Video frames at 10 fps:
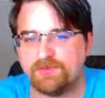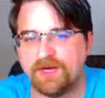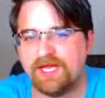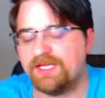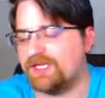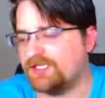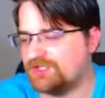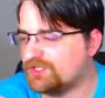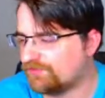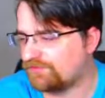red, and it's
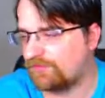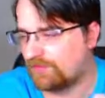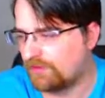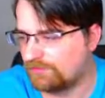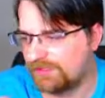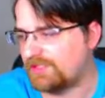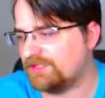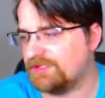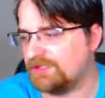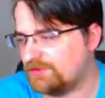just for me
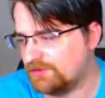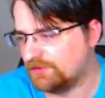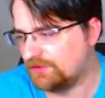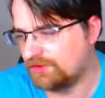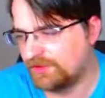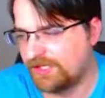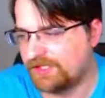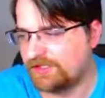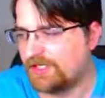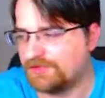to look
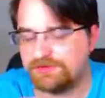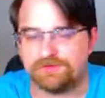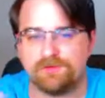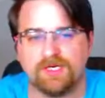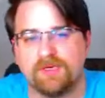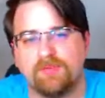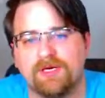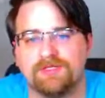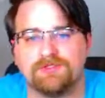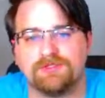and do quick
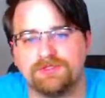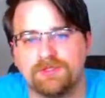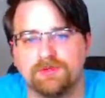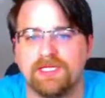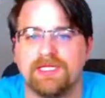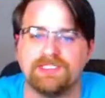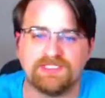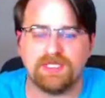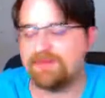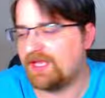comparisons. So
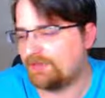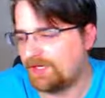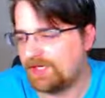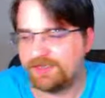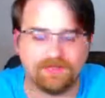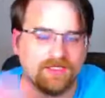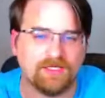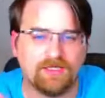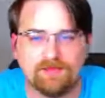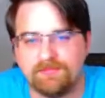just keep that in mind.
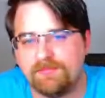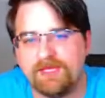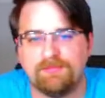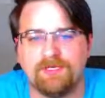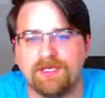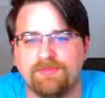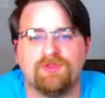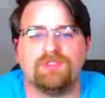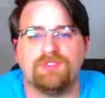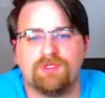It may mean
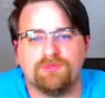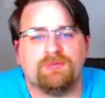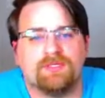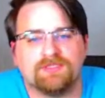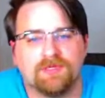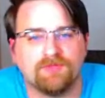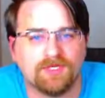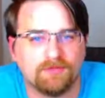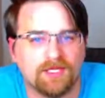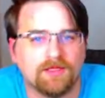nothing to you, but it means something
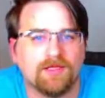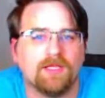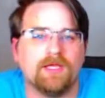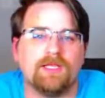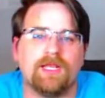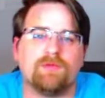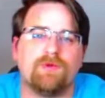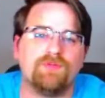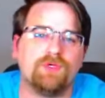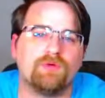to me. Now,
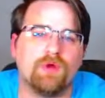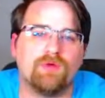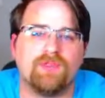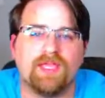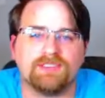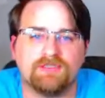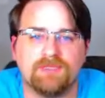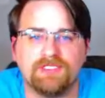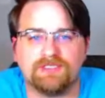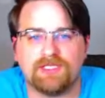revenue growth
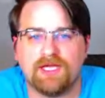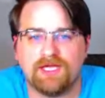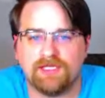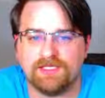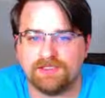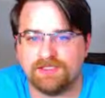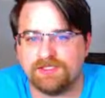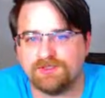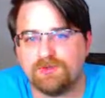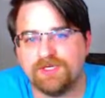estimates
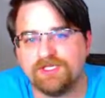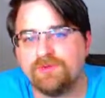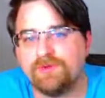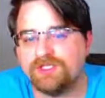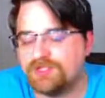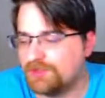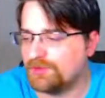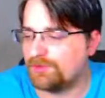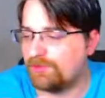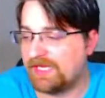in
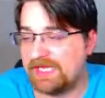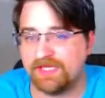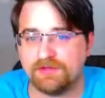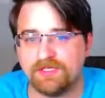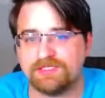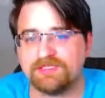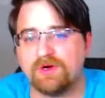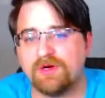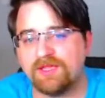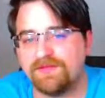2022 by analysts
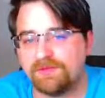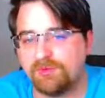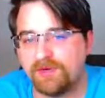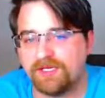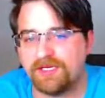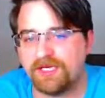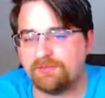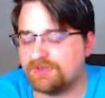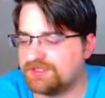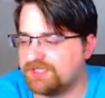are
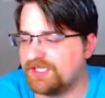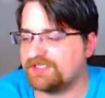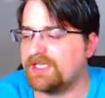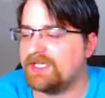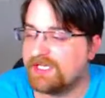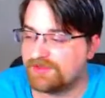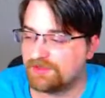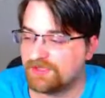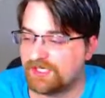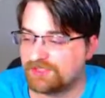11.9%. In
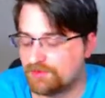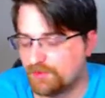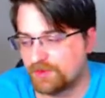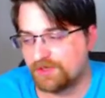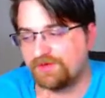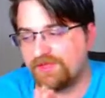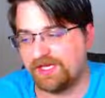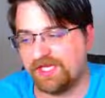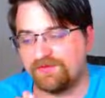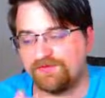their latest quarter, they
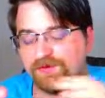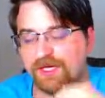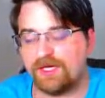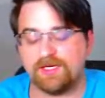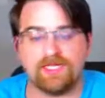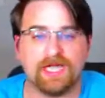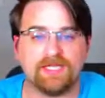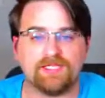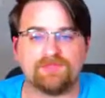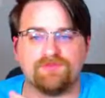gave
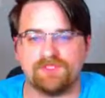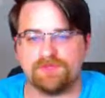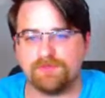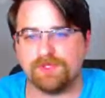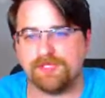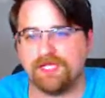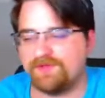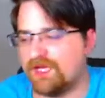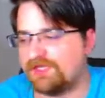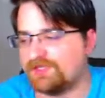guidance. Facebook gave
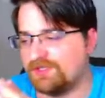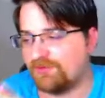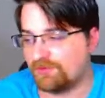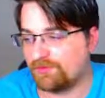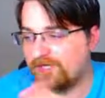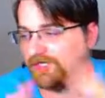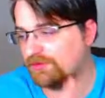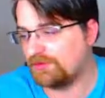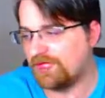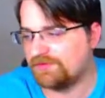guidance to 3
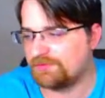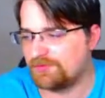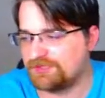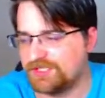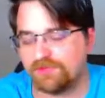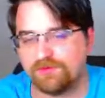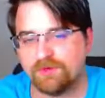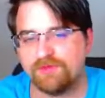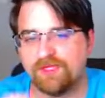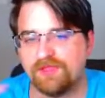to 11%
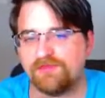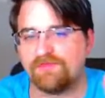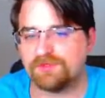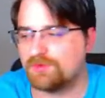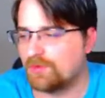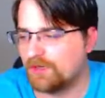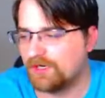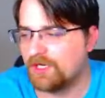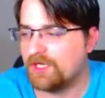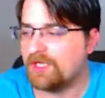growth in the first quarter.